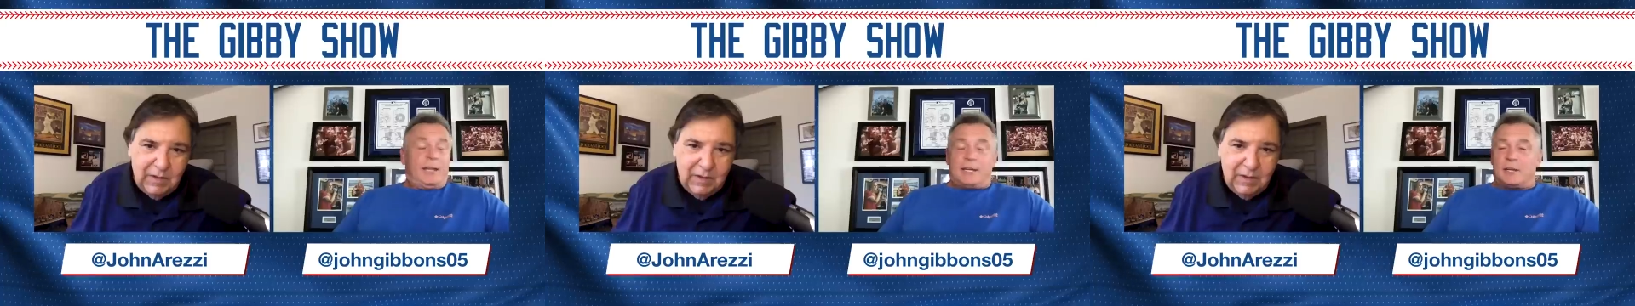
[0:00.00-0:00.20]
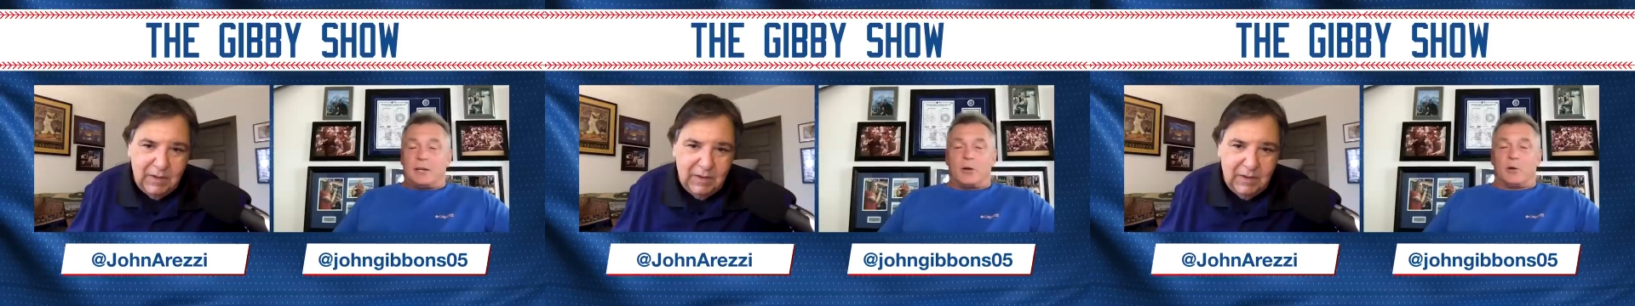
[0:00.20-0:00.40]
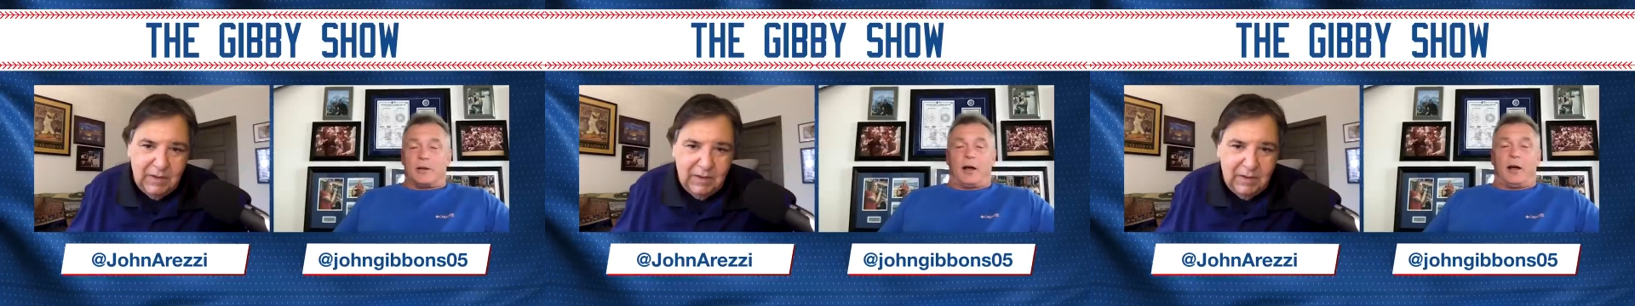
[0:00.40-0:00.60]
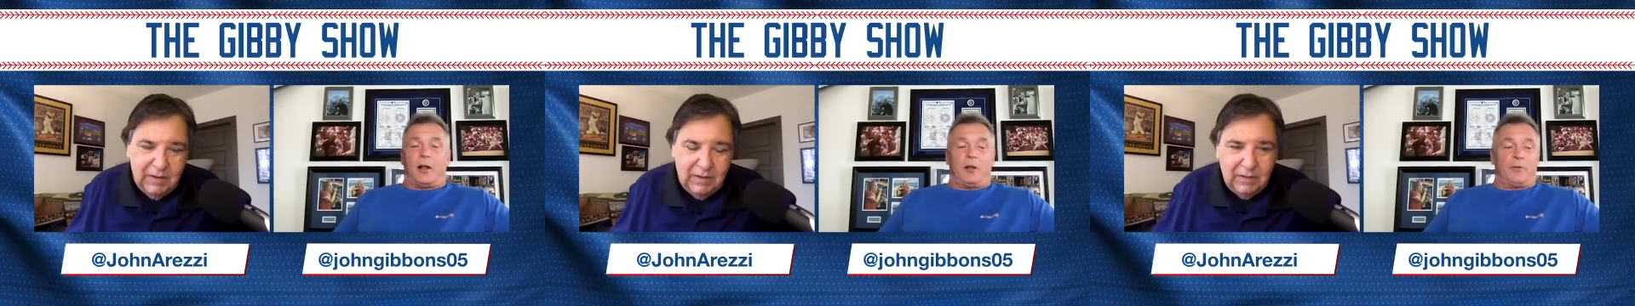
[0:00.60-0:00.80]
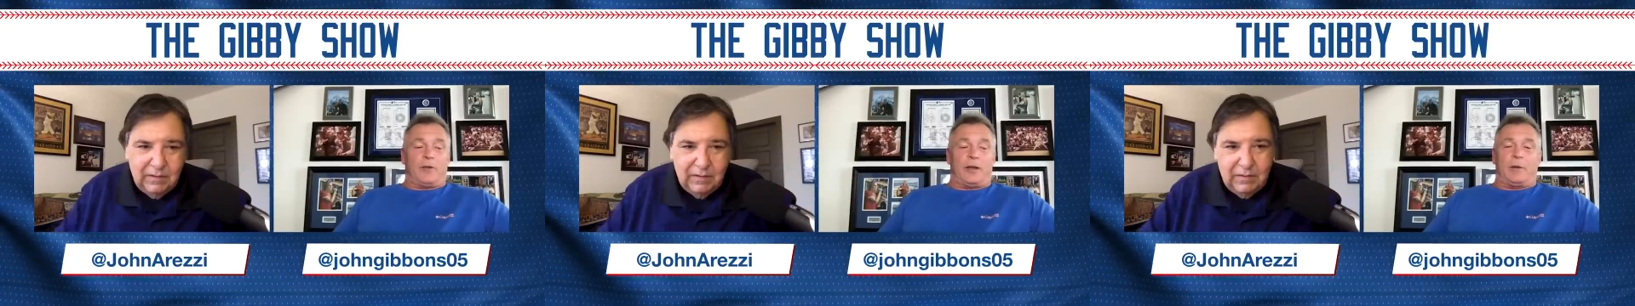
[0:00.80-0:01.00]
Speaker 1: he should go into Hall
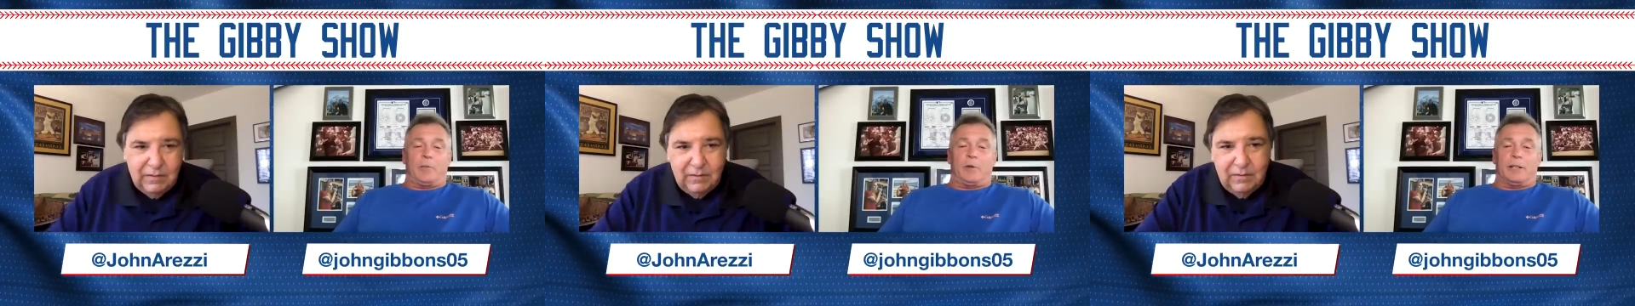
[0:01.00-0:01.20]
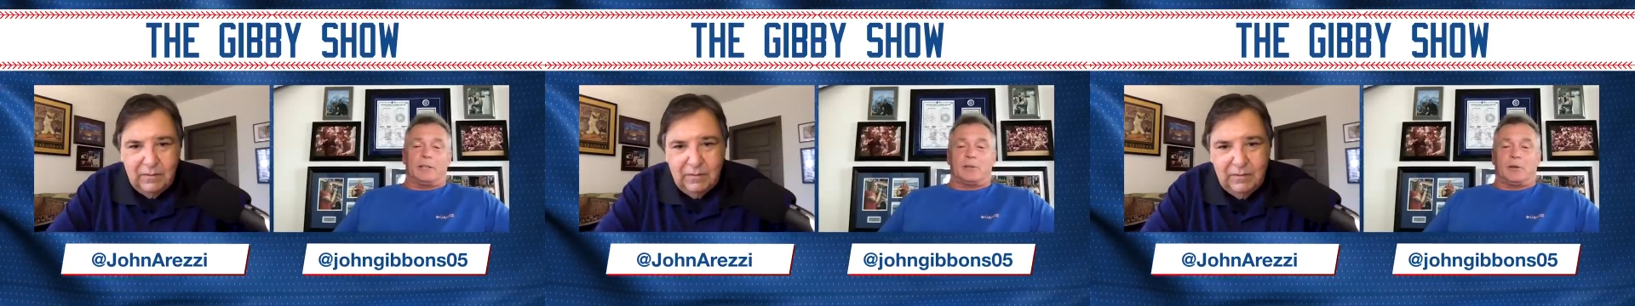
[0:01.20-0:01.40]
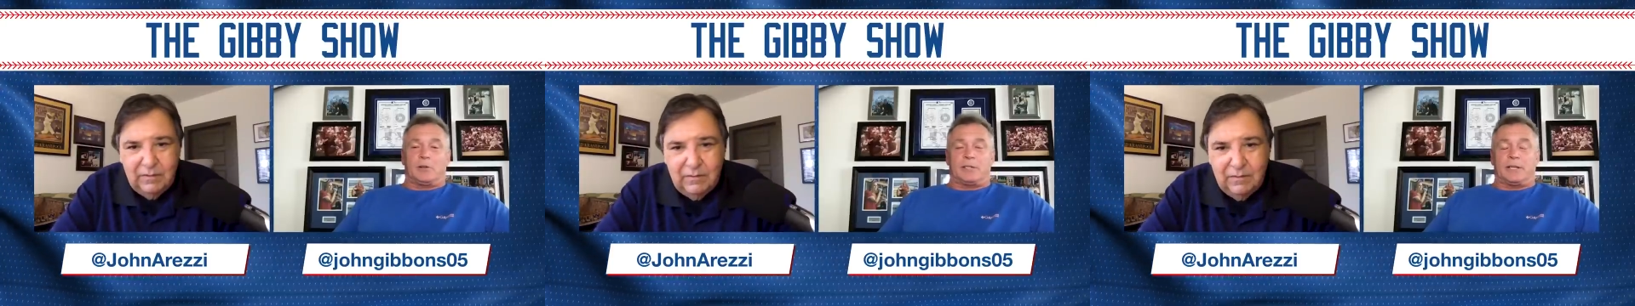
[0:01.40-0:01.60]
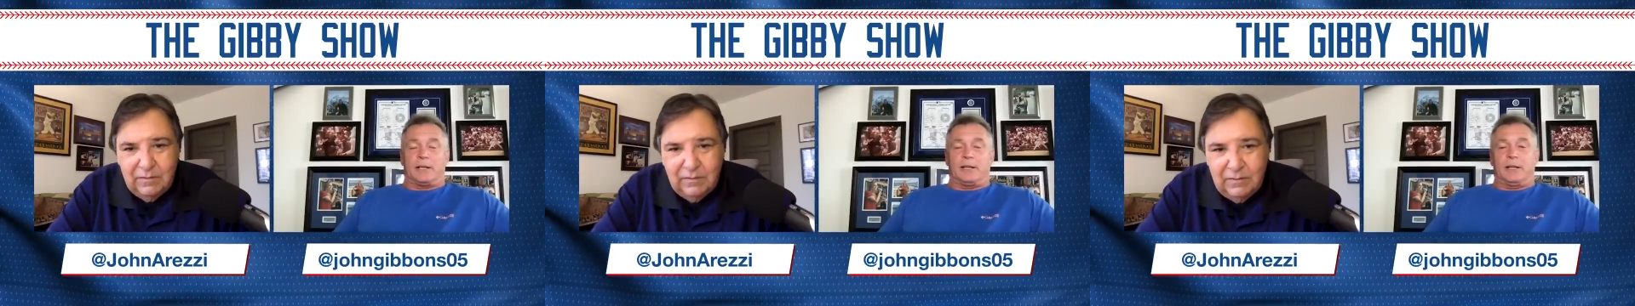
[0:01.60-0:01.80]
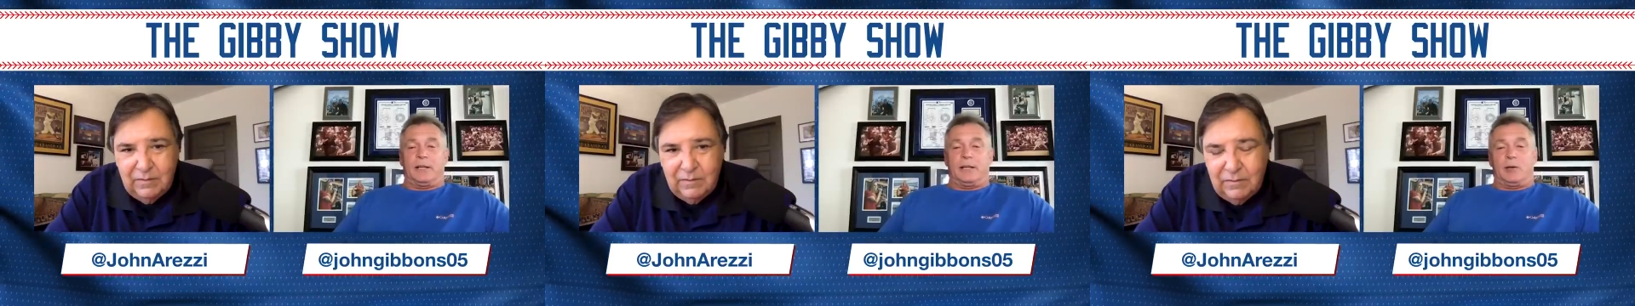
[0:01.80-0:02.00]
of Fame when this all said
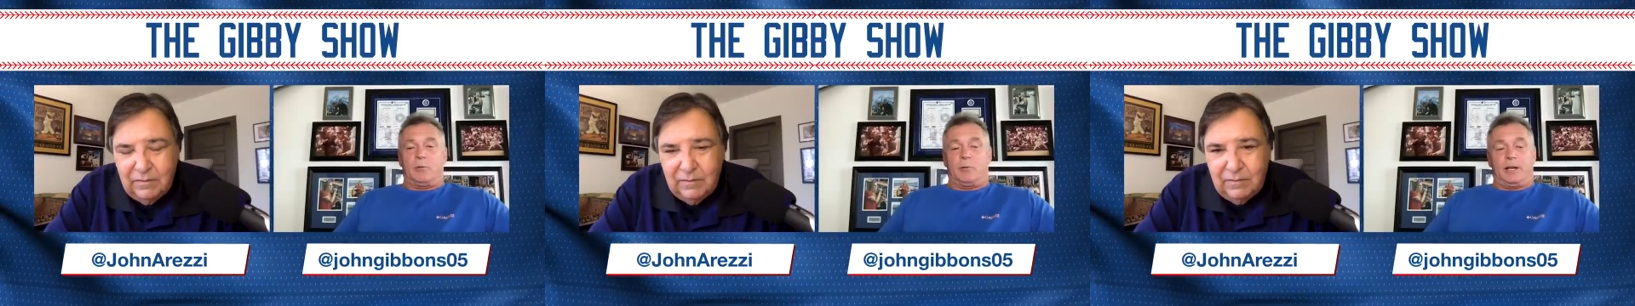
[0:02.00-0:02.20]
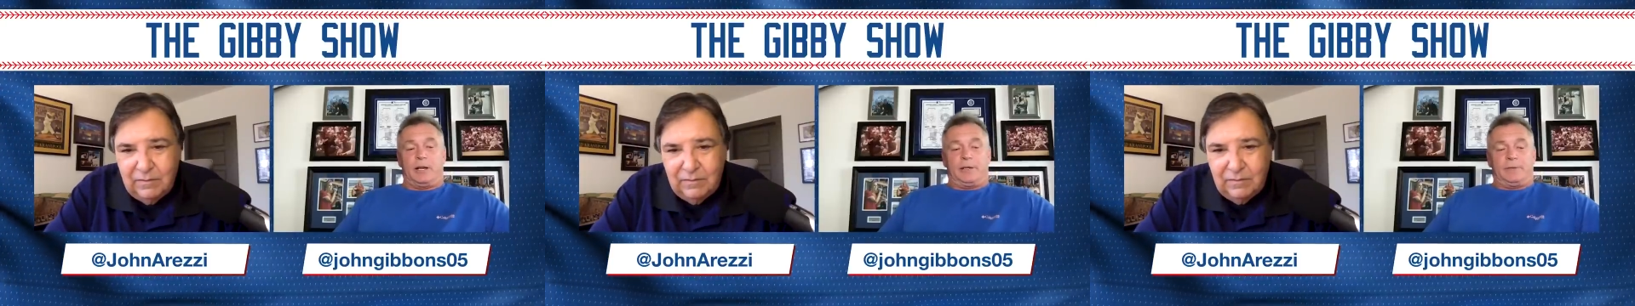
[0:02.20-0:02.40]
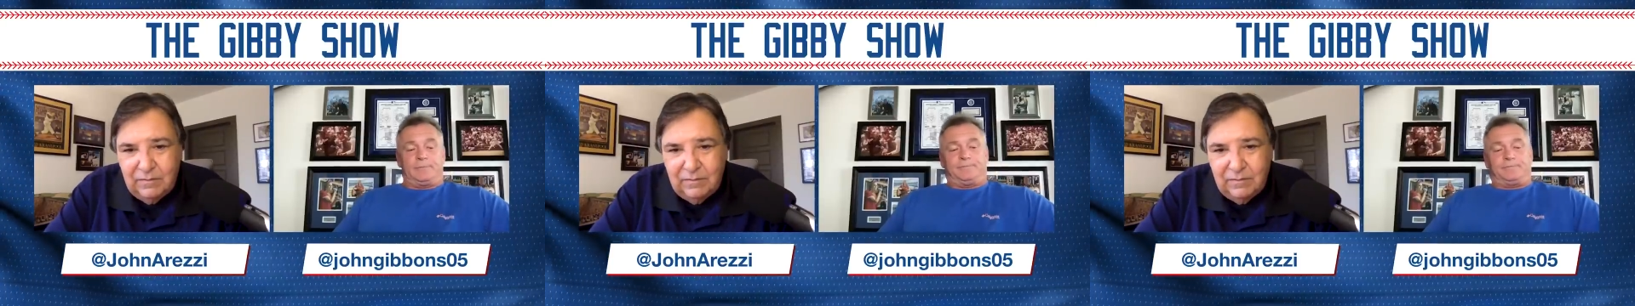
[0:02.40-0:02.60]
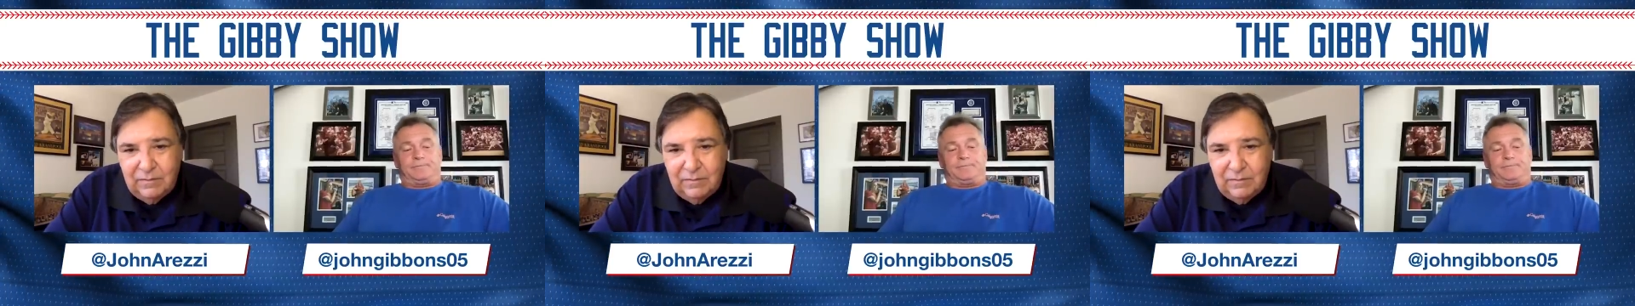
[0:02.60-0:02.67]
no They win it.